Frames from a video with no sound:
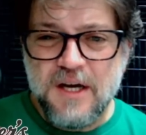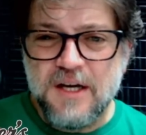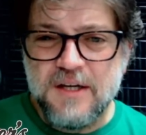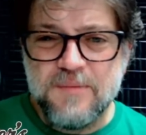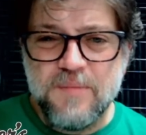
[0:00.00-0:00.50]

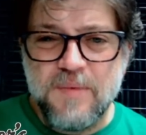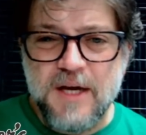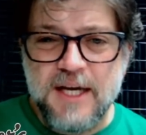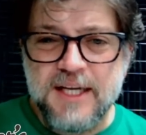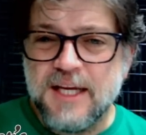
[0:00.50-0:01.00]
I
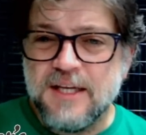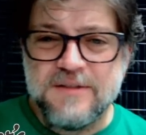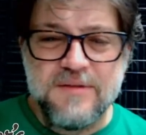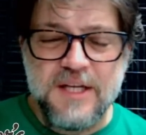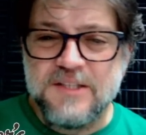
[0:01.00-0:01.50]
can't
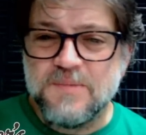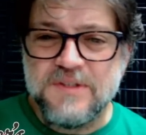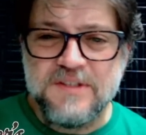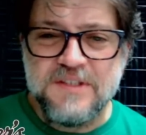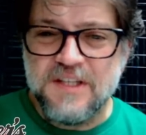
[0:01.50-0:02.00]
answer that
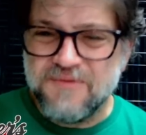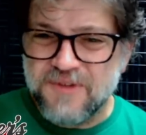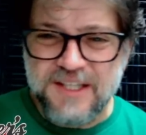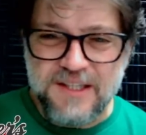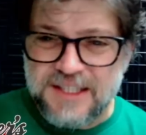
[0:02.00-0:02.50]

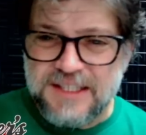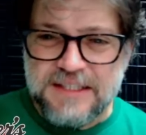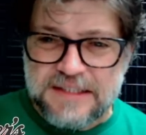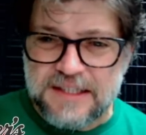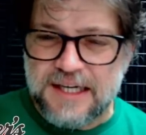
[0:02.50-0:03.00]

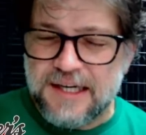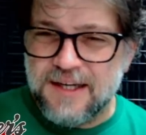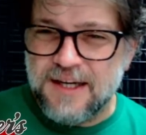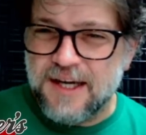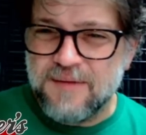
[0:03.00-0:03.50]
specifically.
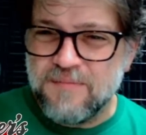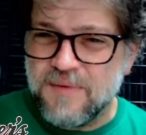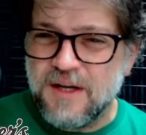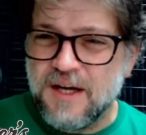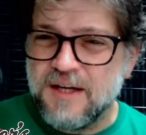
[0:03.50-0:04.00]

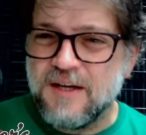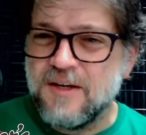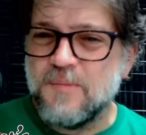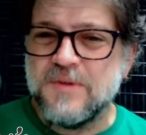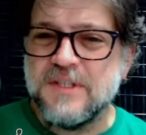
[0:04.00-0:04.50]
I'm not
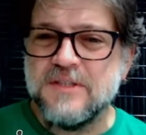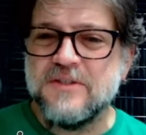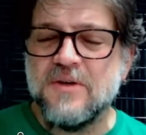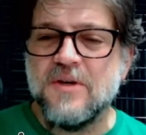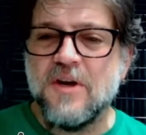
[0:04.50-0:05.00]
100%
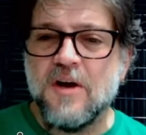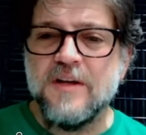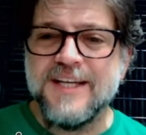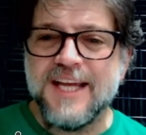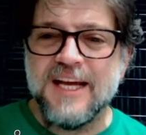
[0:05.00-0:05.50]
certain
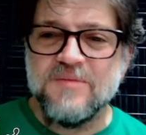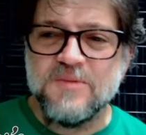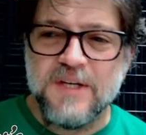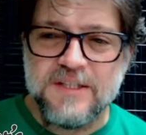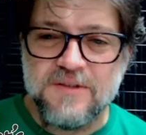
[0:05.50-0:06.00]
on the cam
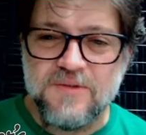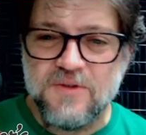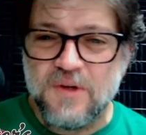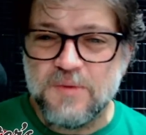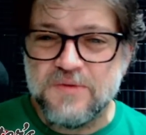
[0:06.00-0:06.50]
specs of
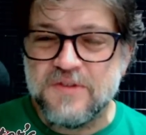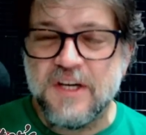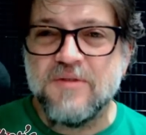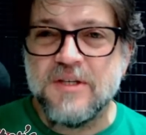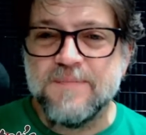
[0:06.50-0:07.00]
the
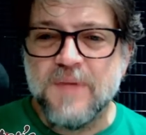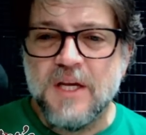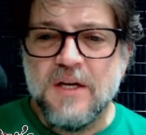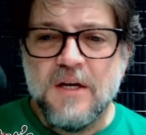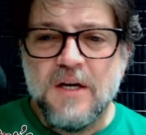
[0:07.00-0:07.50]
777.
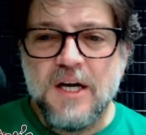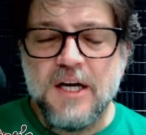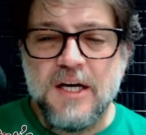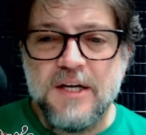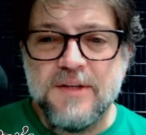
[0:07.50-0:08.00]

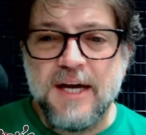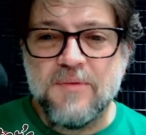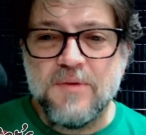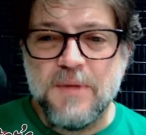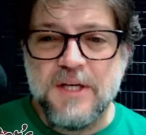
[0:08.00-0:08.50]

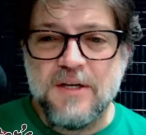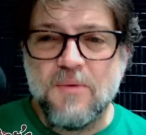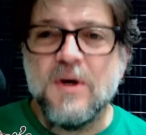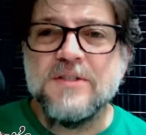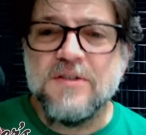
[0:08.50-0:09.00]
That would be a
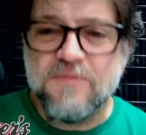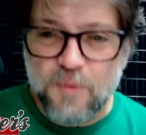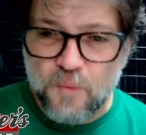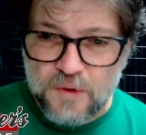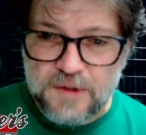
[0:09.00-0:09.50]
question
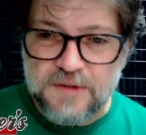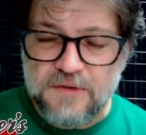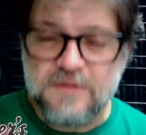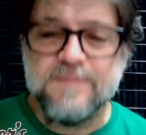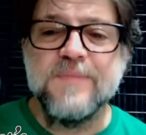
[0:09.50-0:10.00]
for
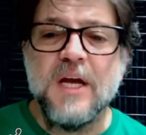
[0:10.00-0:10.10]
Woods.